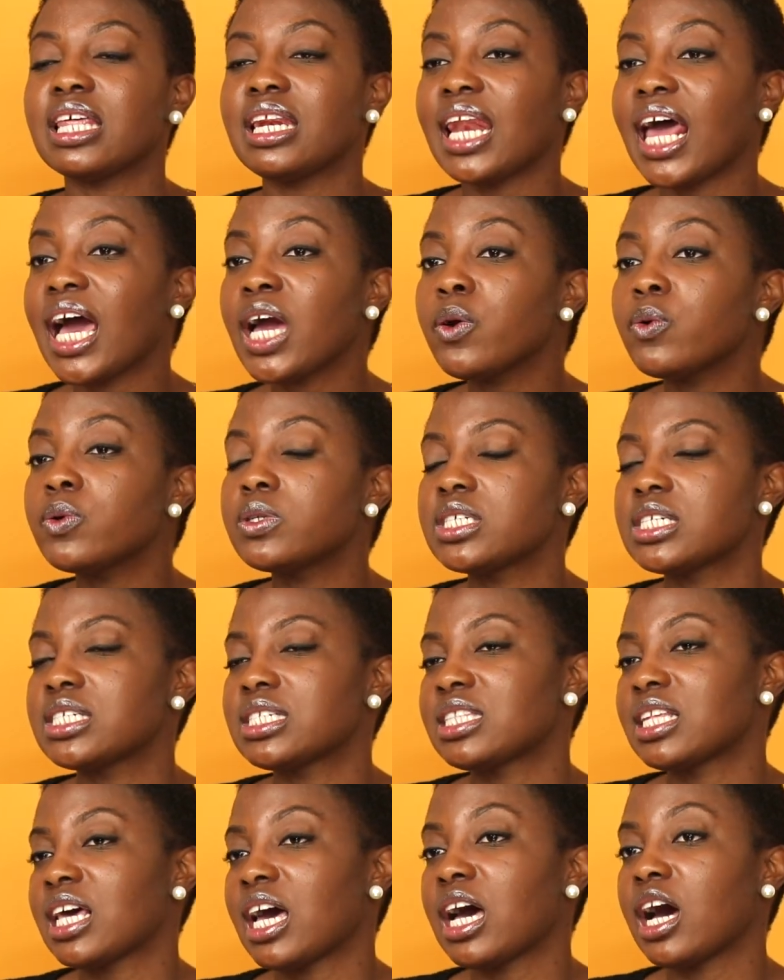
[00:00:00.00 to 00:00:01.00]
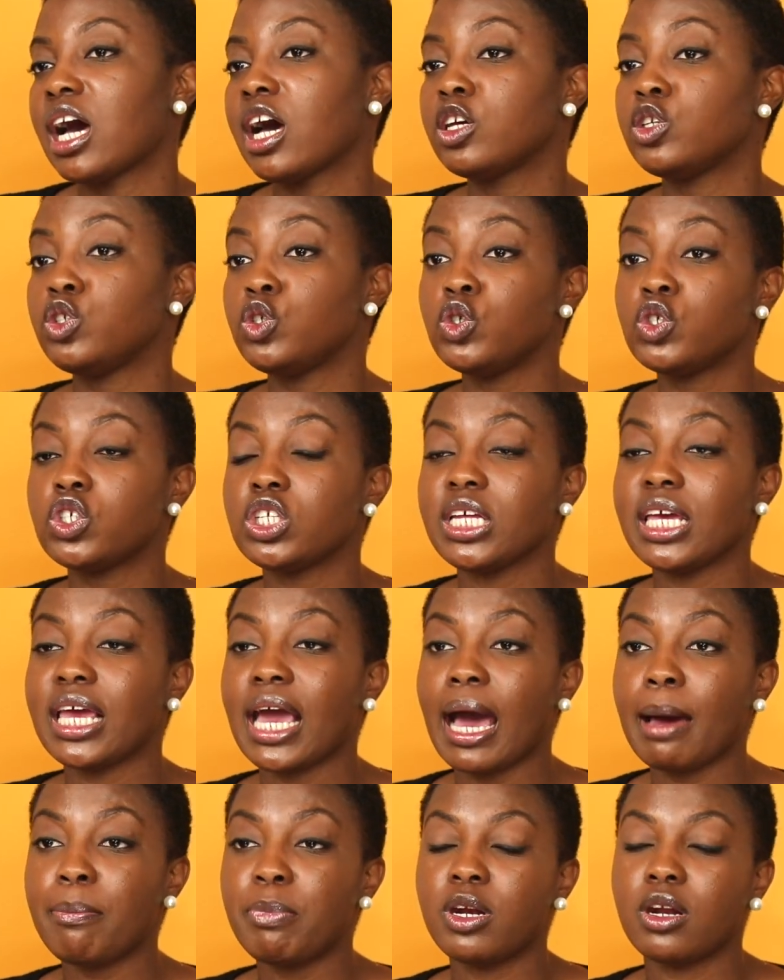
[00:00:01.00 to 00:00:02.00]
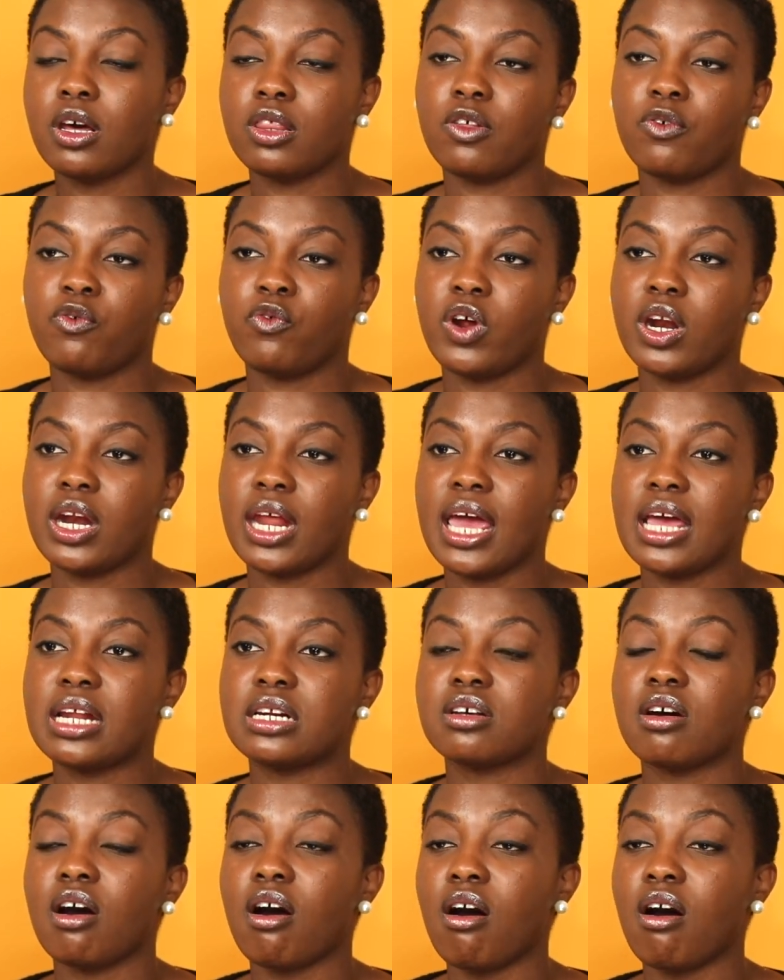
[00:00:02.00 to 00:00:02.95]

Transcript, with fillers: the languages that usually happen on the front end